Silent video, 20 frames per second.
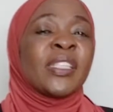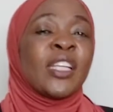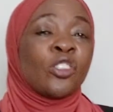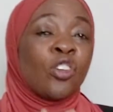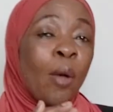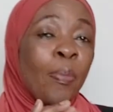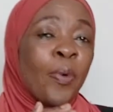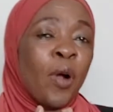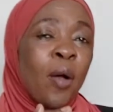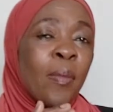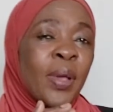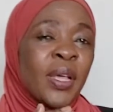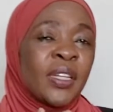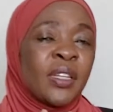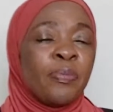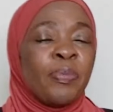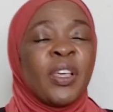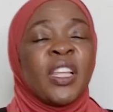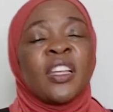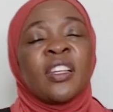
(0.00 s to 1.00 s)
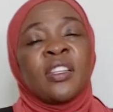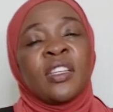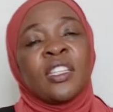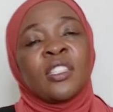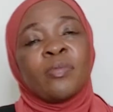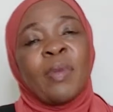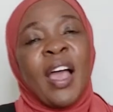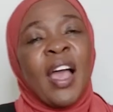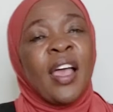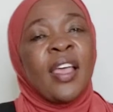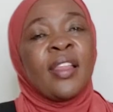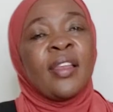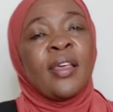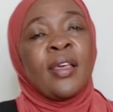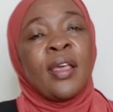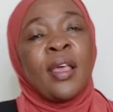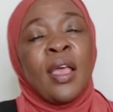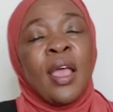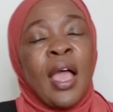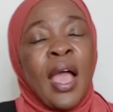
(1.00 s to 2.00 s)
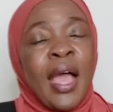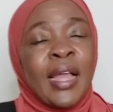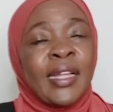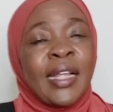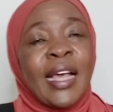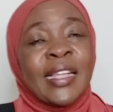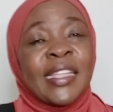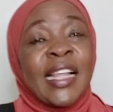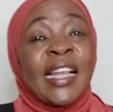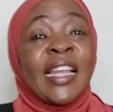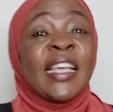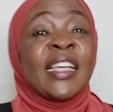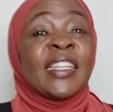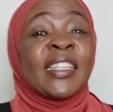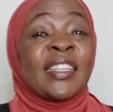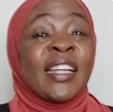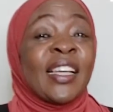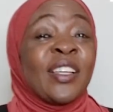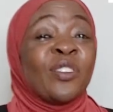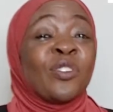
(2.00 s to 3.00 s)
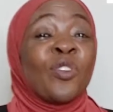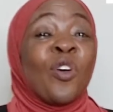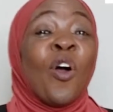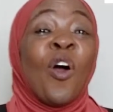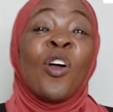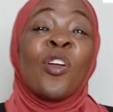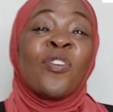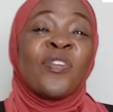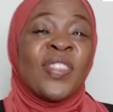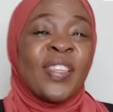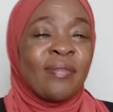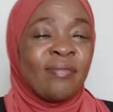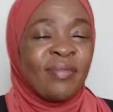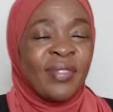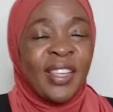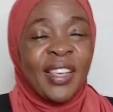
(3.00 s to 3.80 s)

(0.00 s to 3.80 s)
the top comment pinned is mine, and have the link taking you to all of them.